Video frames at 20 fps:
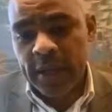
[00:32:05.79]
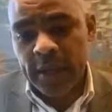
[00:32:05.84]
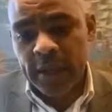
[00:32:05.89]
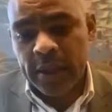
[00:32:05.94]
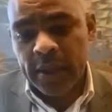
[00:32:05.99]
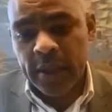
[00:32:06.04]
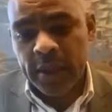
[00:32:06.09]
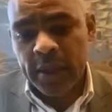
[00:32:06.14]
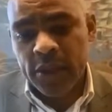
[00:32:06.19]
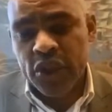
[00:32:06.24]
And I
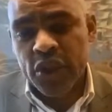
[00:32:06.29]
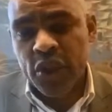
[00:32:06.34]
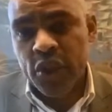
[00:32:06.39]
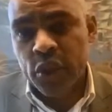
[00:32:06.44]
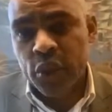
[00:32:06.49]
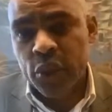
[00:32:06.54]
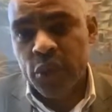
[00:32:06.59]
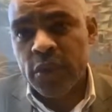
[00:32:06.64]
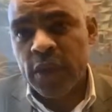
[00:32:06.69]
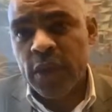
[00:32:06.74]
know the
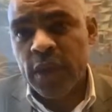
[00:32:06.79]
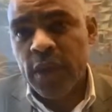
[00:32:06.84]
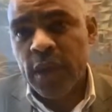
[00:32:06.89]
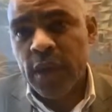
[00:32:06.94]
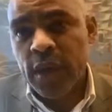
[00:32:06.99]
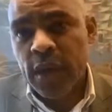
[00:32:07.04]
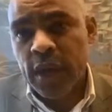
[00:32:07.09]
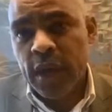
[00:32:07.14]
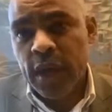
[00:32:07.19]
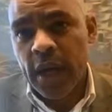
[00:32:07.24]
schools
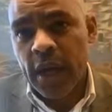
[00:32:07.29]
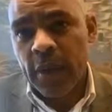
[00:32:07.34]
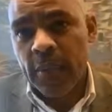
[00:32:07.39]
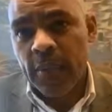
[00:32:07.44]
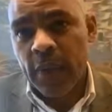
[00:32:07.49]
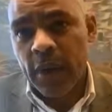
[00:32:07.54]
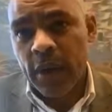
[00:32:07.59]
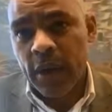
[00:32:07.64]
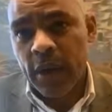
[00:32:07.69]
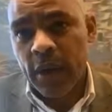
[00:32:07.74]

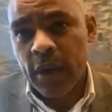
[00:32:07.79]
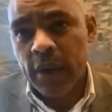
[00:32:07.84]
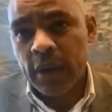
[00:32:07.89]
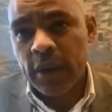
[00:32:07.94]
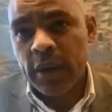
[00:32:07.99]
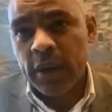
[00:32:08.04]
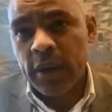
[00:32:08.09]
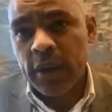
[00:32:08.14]
um, are